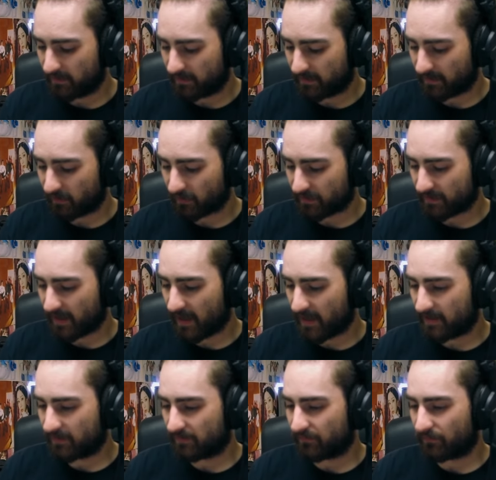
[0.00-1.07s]
Sticker
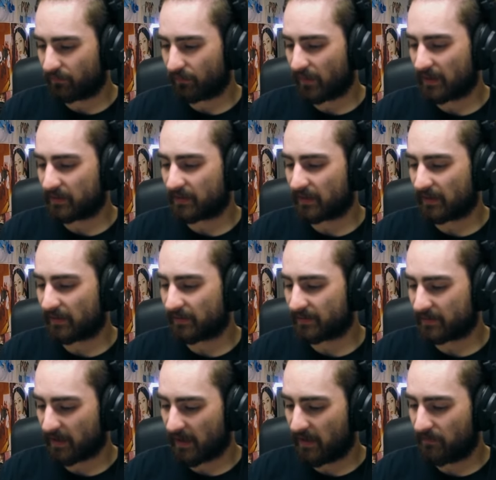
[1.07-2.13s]
set, basically the
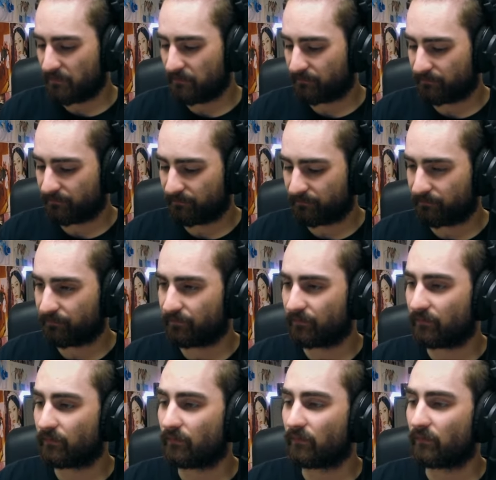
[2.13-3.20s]
same.
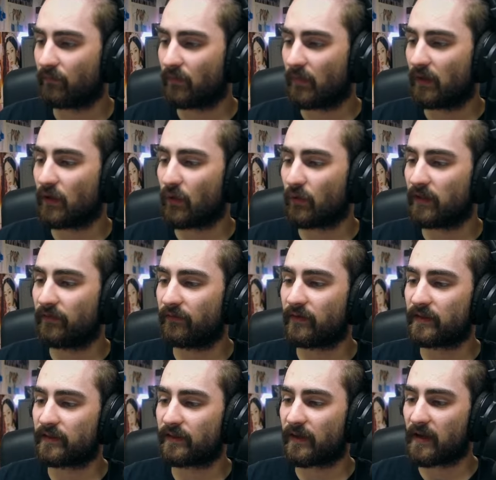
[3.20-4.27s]
No
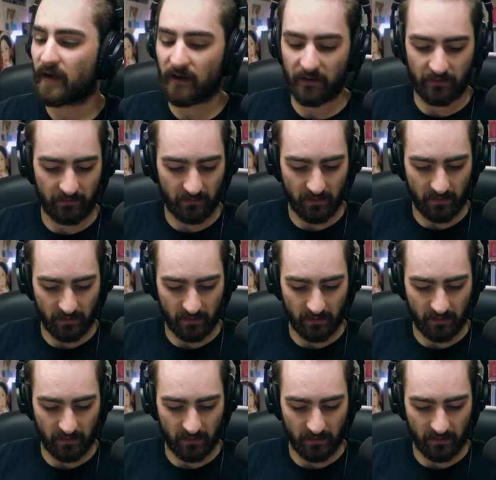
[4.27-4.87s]
difference there.